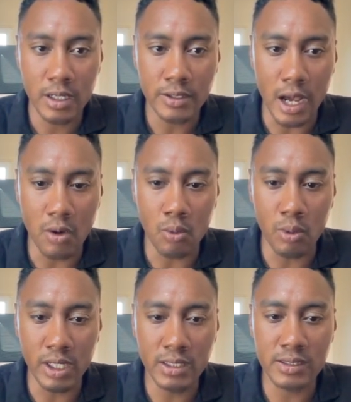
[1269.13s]
Now,
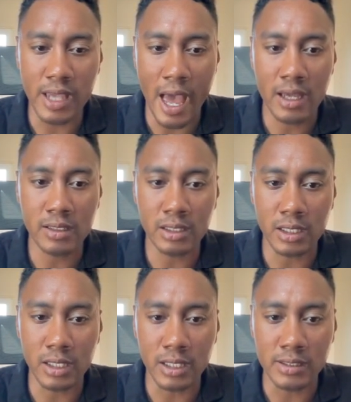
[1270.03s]
what
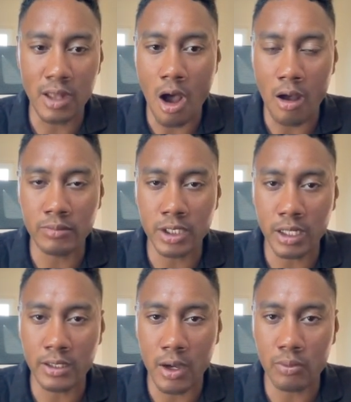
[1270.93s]
exactly is the
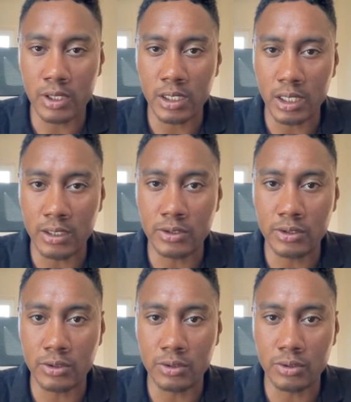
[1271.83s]
object that we need
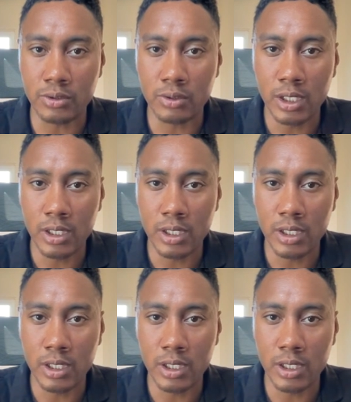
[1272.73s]
to